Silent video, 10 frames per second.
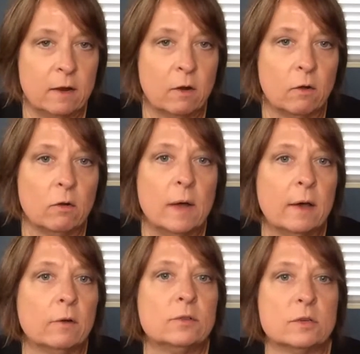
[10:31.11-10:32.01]
They don't know
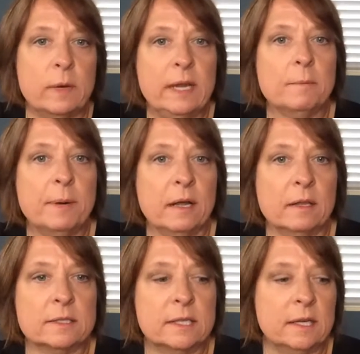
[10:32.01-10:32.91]
how to read a
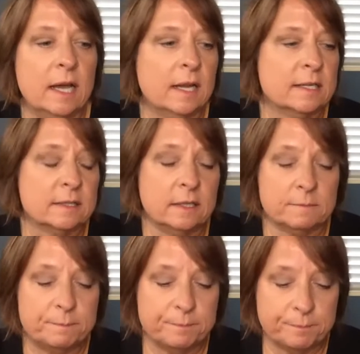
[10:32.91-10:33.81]
policy. And honestly,
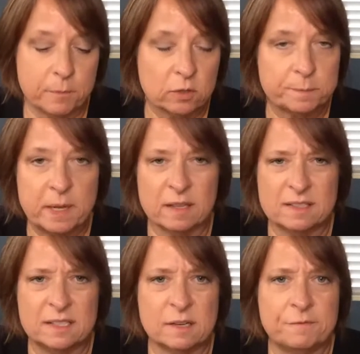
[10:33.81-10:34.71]
most
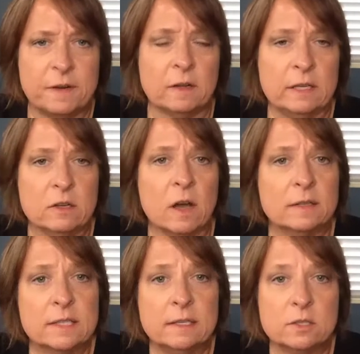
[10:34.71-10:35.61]
policies are fairly
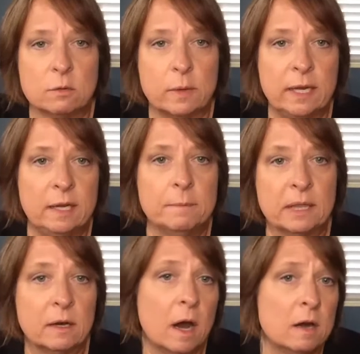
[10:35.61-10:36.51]
daunting to read,
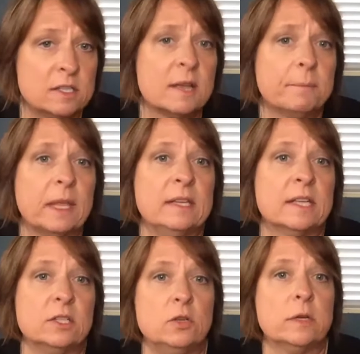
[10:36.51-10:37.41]
but there are some things
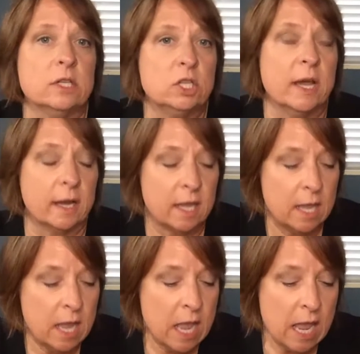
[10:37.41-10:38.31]
that you can check.
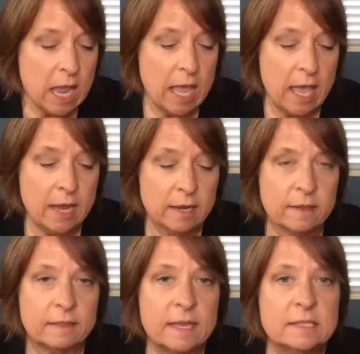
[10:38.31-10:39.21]
And
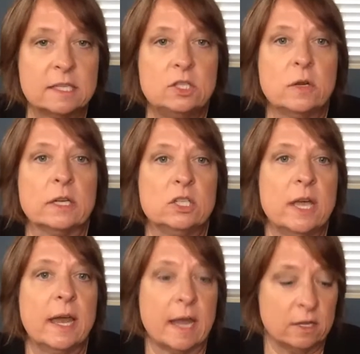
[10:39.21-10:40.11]
the things that you can
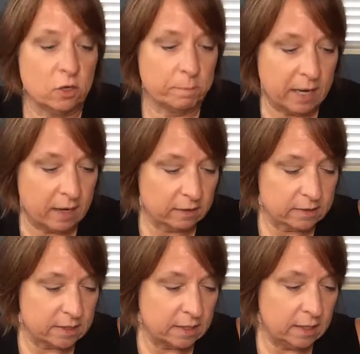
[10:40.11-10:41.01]
check on your
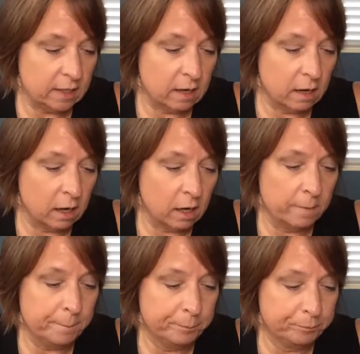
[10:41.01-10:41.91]
policy
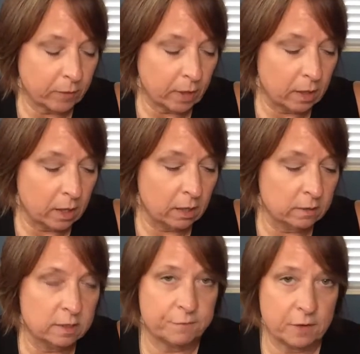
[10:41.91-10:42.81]
are
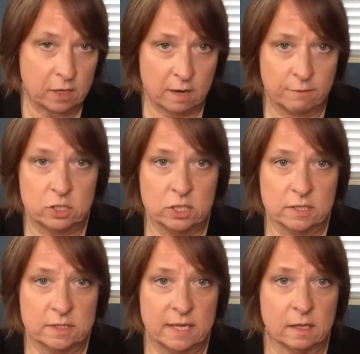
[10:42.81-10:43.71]
the different
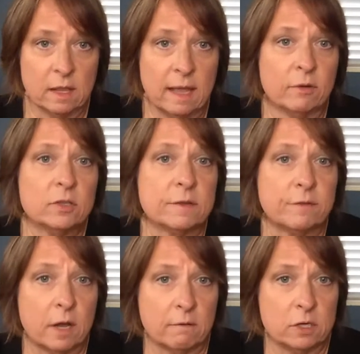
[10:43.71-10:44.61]
coverages and the levels of
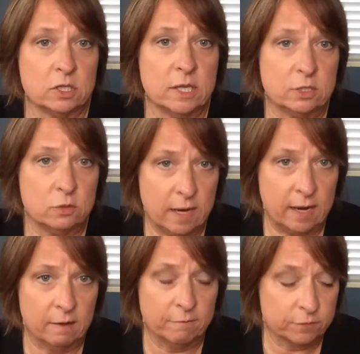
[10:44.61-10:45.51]
coverage that you
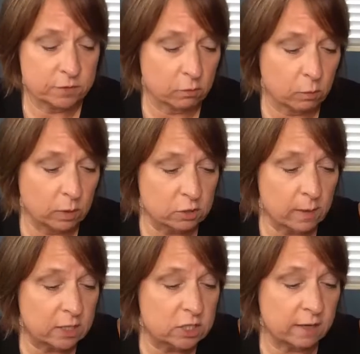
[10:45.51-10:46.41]
have. So what you
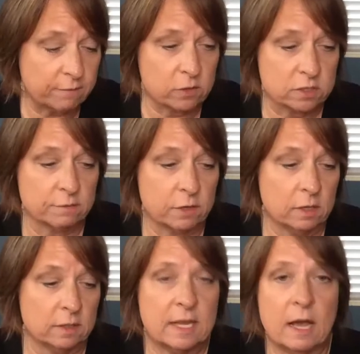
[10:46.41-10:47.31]
want to check, first of
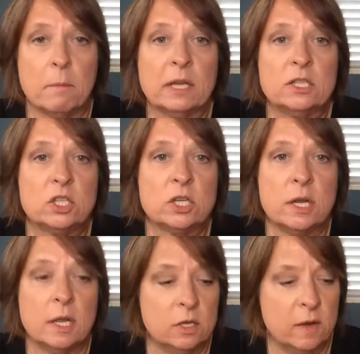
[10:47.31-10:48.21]
all, is how much
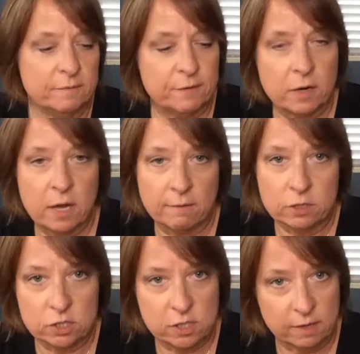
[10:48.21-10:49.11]
you have different
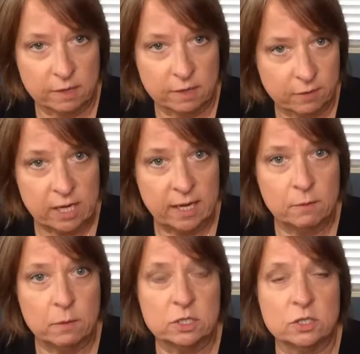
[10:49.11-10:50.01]
coverages. You have coverage
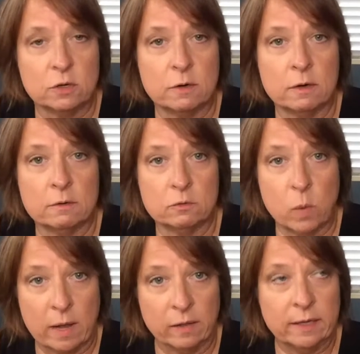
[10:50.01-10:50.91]
A, which is your
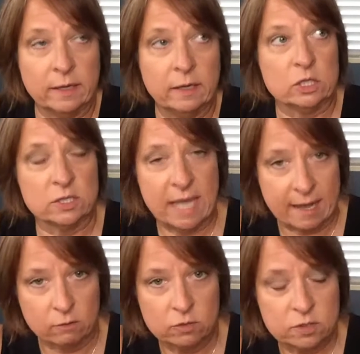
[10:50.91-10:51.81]
dwelling, which is the
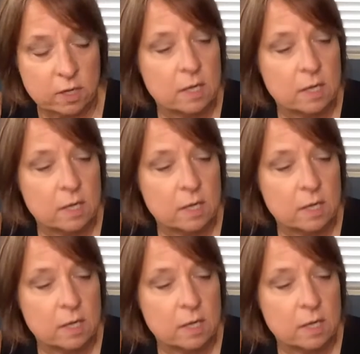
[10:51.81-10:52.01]
house.